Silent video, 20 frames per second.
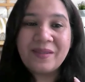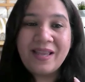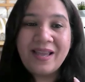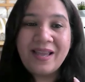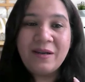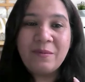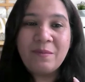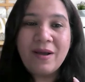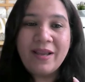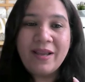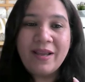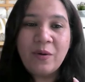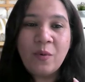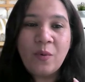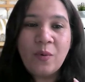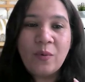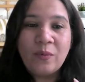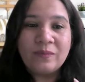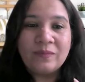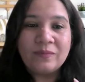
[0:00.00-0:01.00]
at my
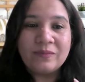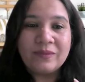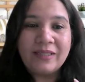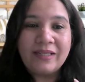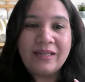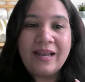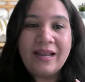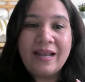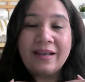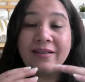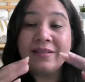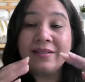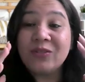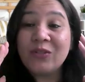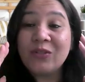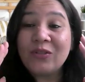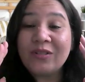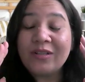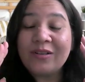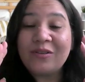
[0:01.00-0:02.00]
home, and I
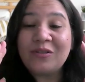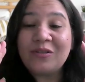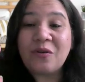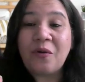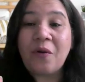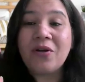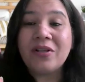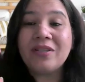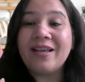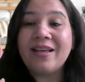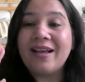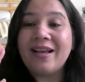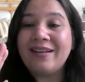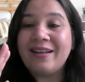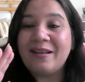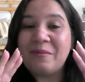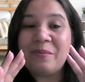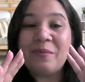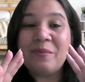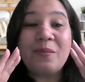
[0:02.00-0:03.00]
just ensure that
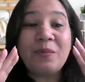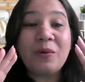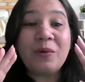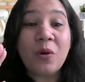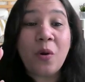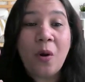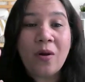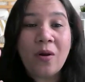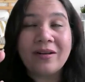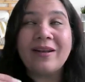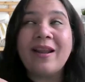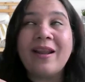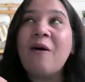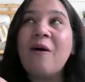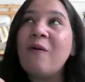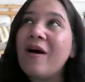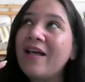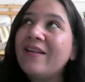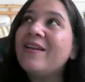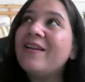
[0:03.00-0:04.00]
I'm blocked
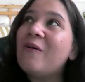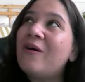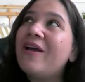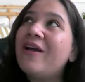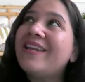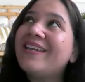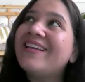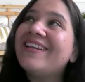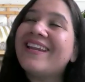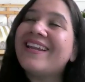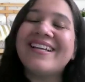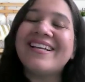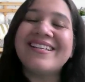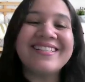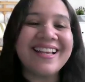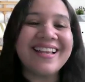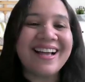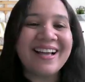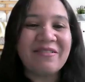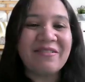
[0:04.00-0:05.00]
now. And now I
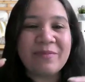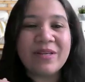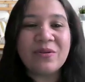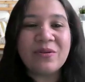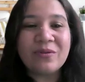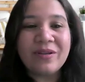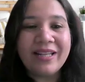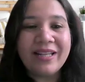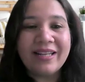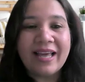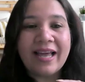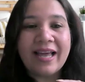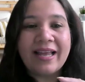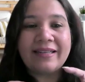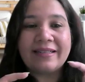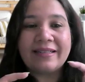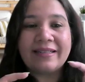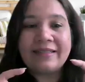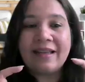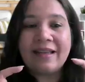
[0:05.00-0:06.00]
realize, yeah, I've been doing
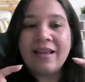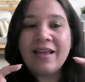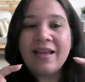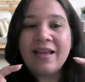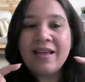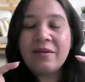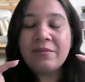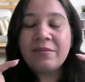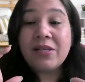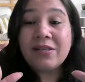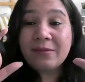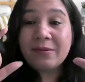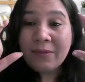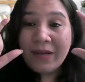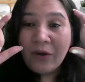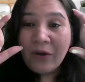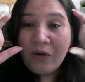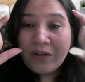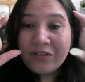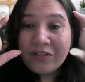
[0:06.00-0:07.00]
that, and because
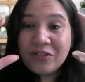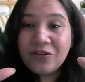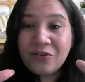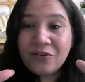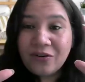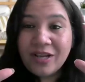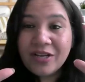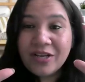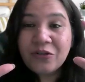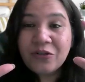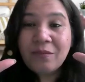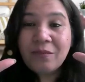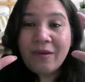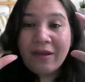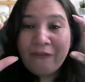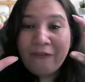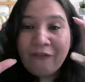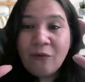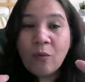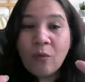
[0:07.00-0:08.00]
my concentration,
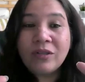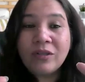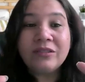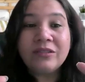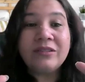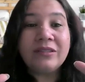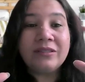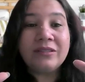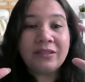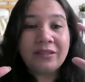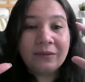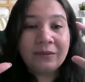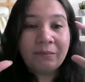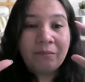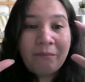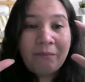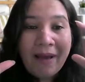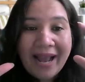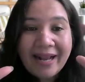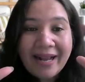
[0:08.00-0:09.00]
my focus is the
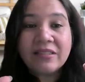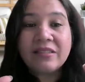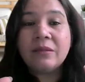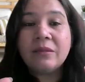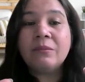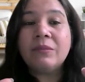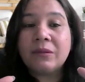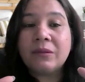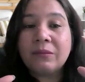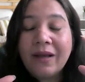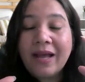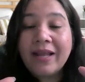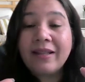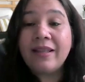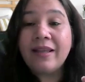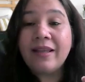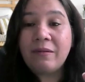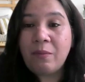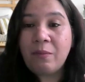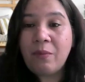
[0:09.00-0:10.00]
maximum at
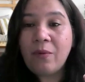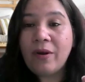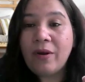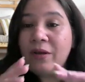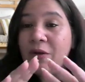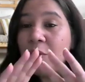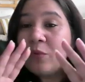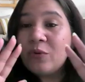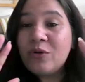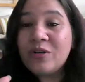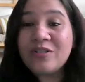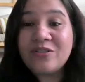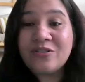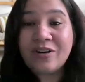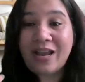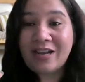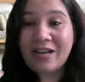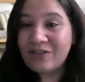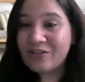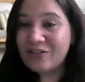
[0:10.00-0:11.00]
that point, no
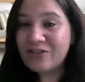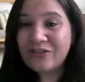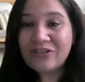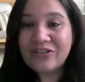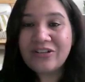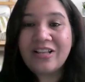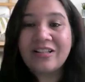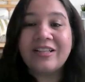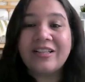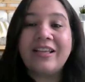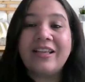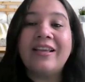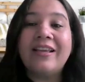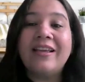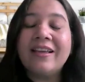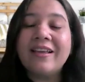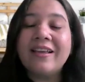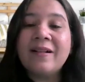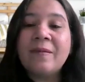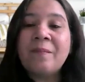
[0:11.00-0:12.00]
distractions,
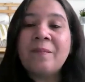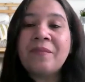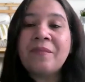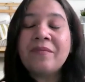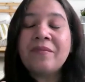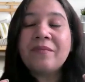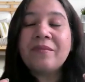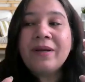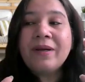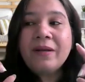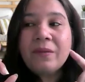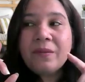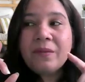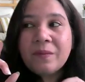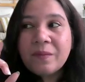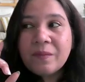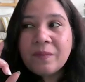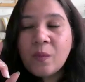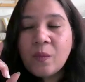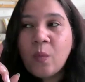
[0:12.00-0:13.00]
nothing. But
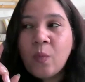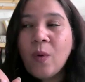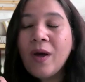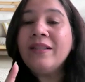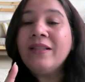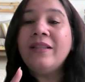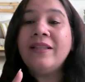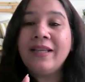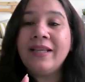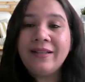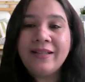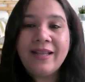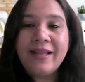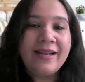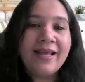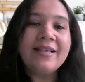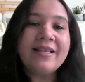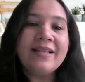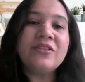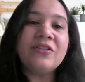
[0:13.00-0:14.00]
one thing
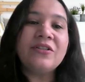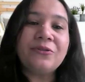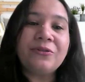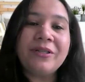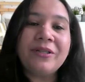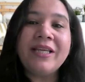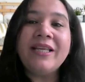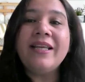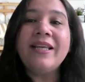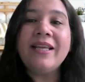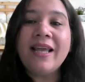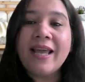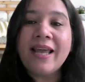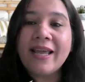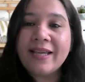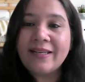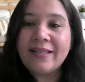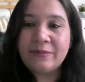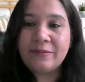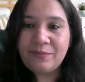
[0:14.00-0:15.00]
that has really
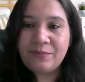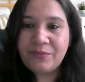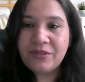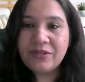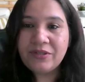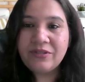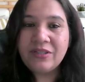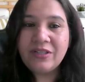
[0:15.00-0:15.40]
helped